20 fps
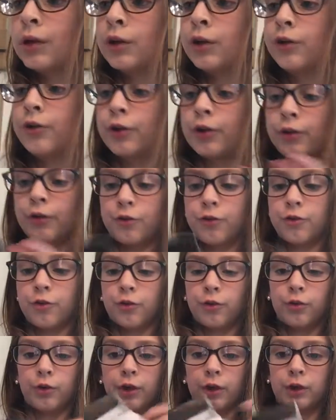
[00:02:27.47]
You can
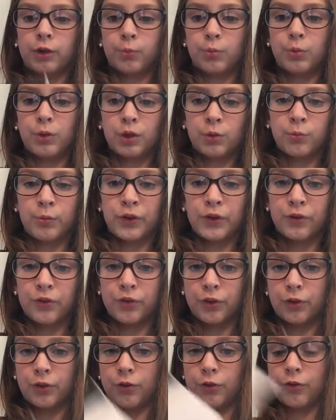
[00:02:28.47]
do like big
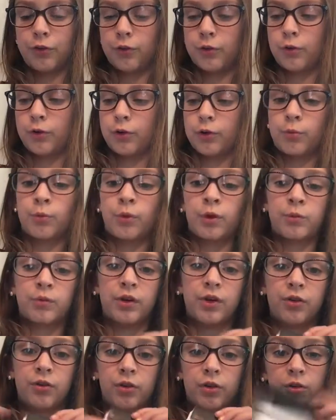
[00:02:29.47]
pieces or smaller
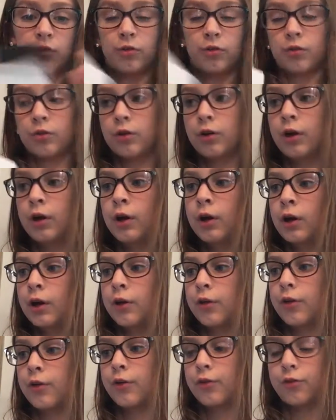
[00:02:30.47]
pieces or
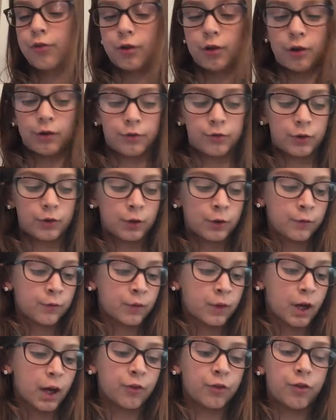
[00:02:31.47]
other stuff.
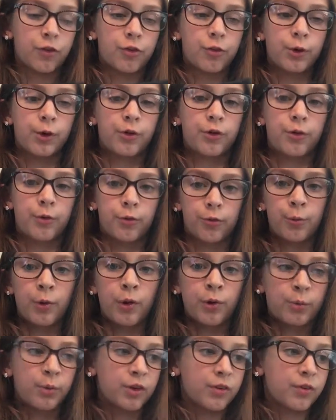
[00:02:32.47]
I'm just going to do a
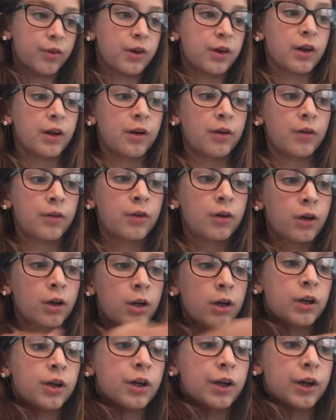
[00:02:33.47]
smaller piece right now,
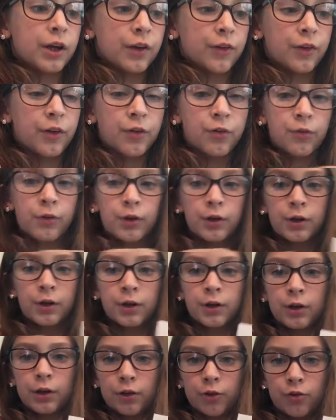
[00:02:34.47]
and this
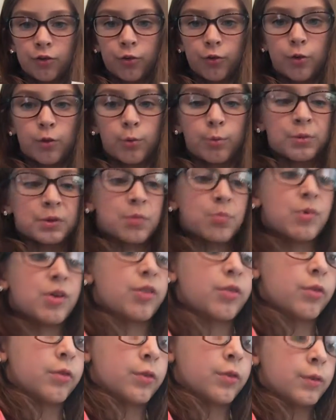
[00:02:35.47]
one, it shows a big
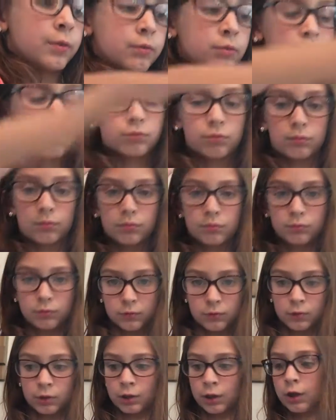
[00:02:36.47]
piece.
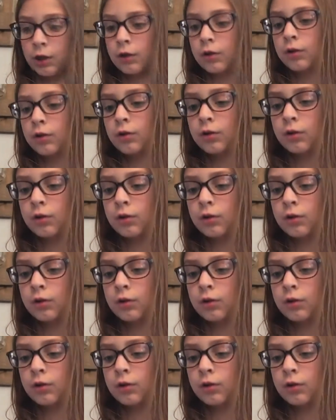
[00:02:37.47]
Okay.